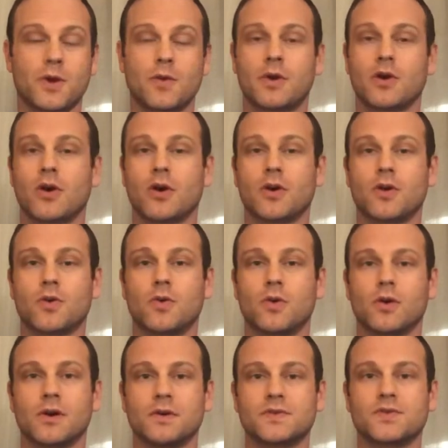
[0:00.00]
we went
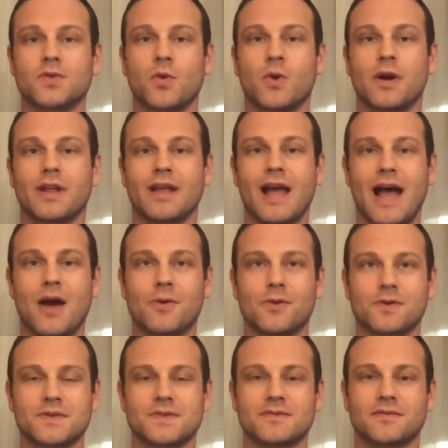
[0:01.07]
hardcore, 20
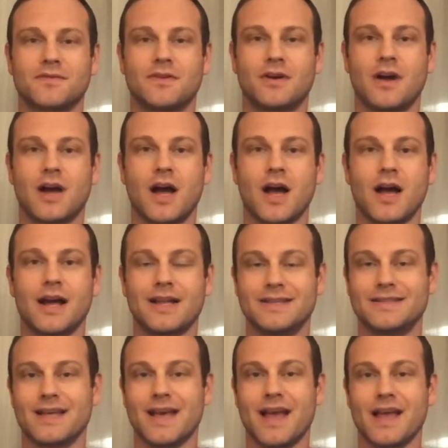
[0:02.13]
hours a
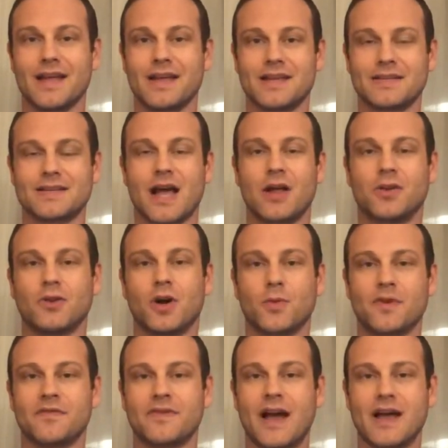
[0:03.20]
day is how long
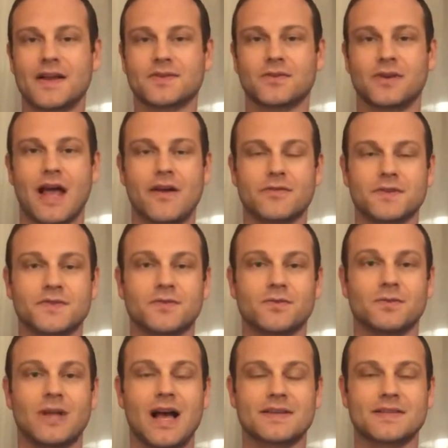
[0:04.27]
we fast on average for
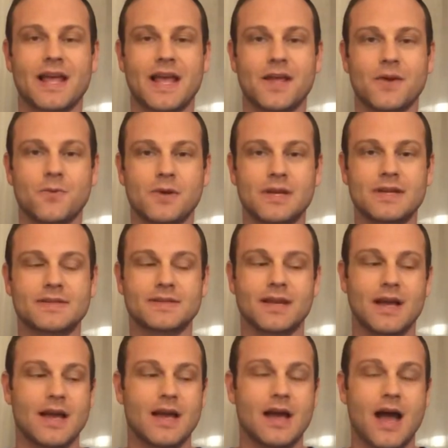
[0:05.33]
the last 8
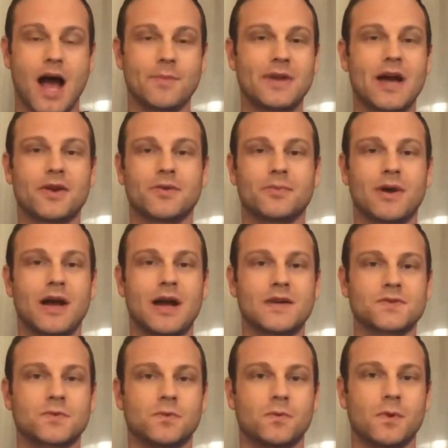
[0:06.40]
weeks. I'm down to my high
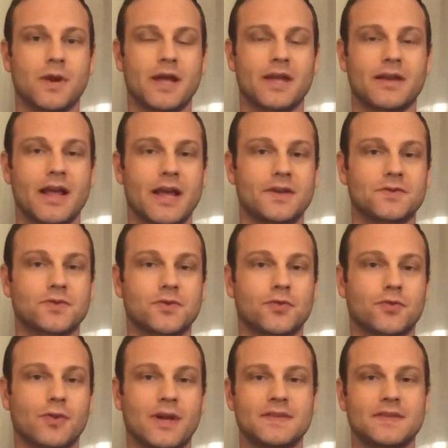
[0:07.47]
school weight. It's
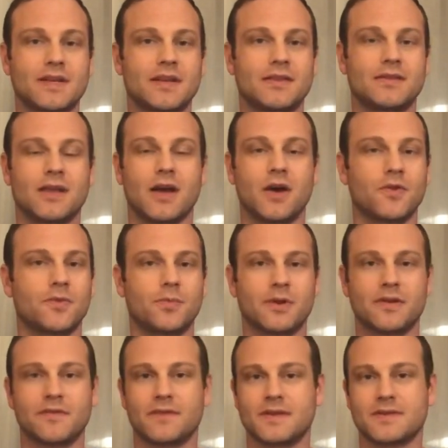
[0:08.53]
crazy. The health
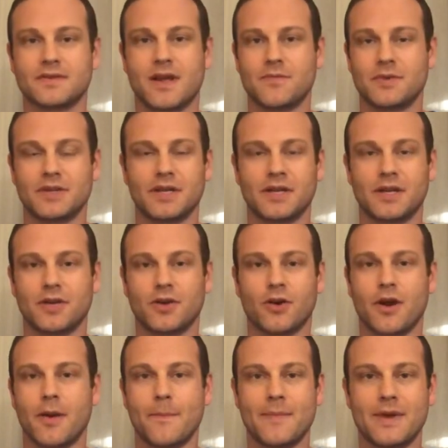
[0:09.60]
benefits that I've been getting
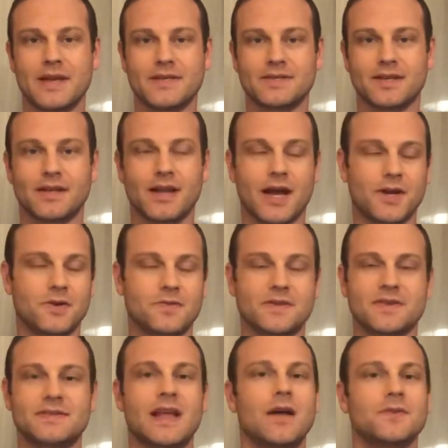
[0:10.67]
are amazing. I know
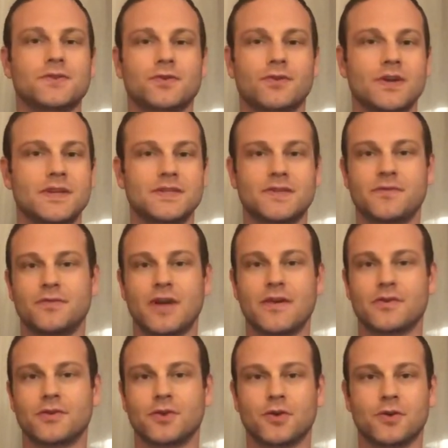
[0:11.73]
this sounds crazy if you
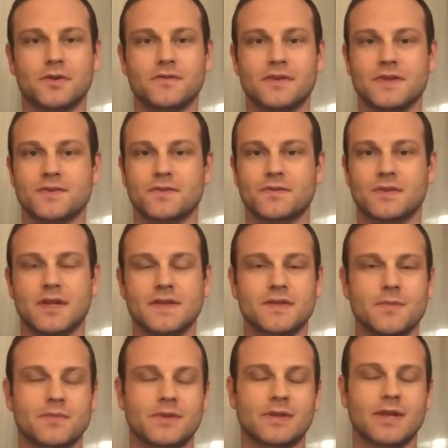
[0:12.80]
haven't heard of this or done
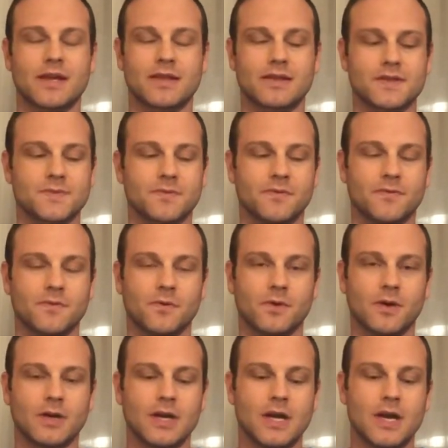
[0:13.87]
something like this
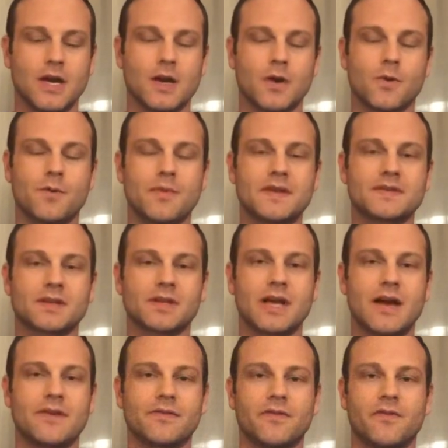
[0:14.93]
before. We basically
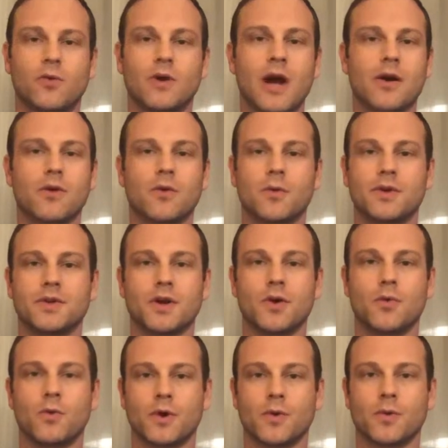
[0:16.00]
have a 4-hour
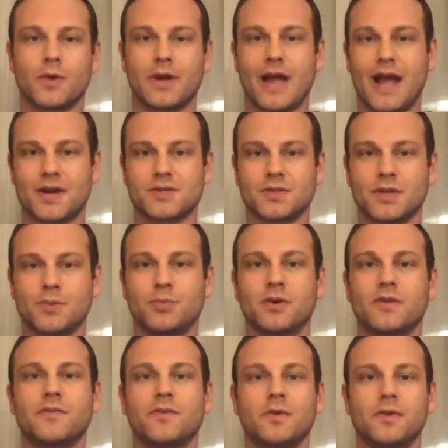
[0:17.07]
window where we actually
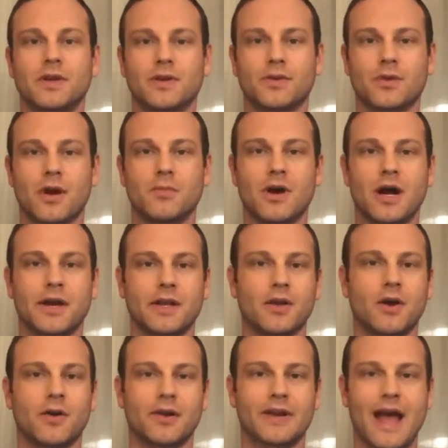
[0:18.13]
put food into our
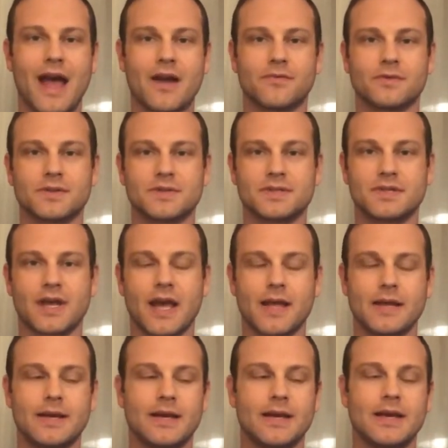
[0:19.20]
body on an average
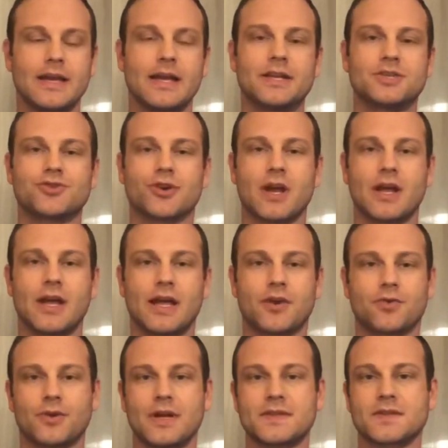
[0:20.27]
day. It
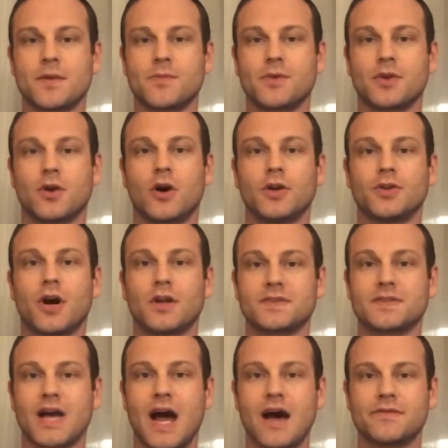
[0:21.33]
creates something called
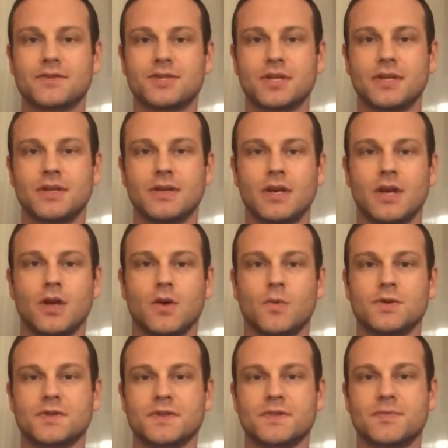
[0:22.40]
autophagy,
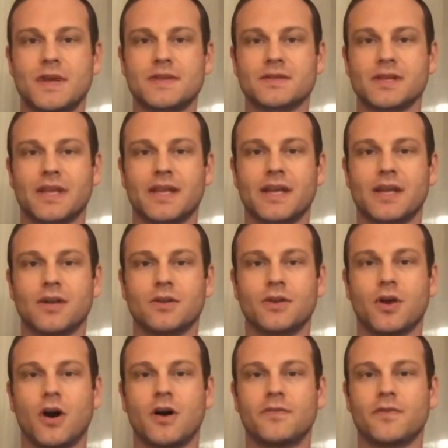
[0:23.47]
which is basically
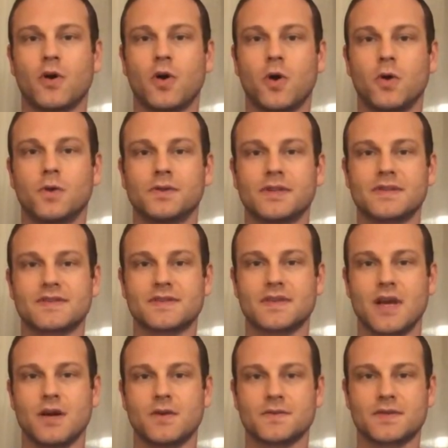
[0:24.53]
killing off old
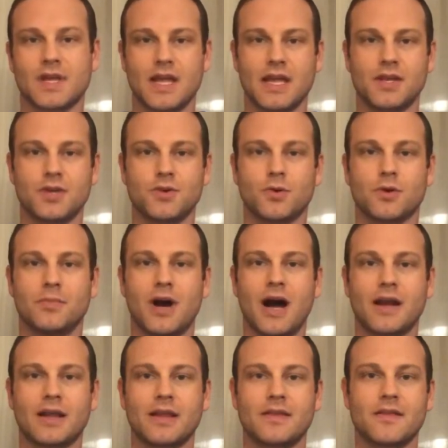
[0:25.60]
cells in your
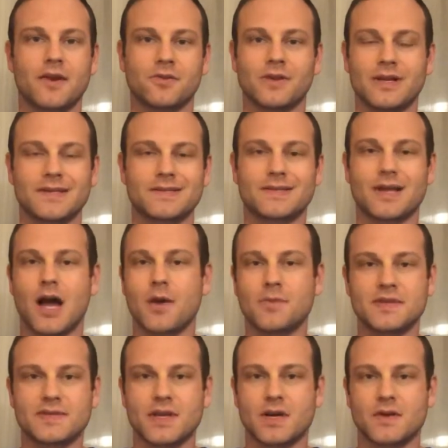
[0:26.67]
body that are like
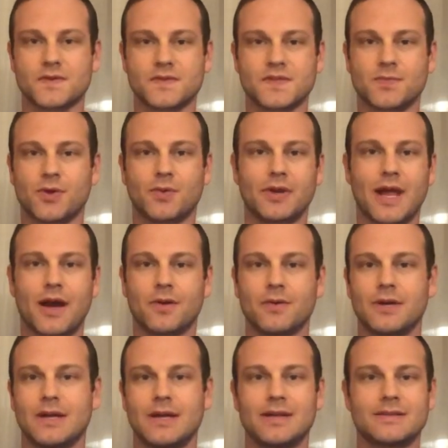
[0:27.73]
zombie cells spewing
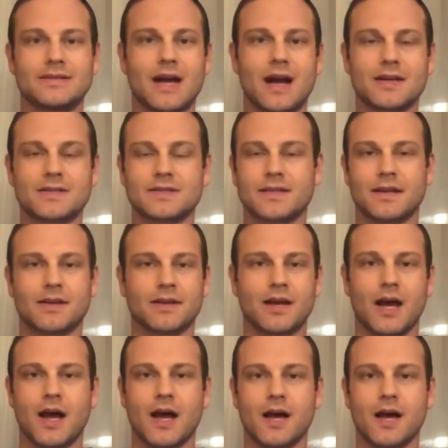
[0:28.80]
out toxic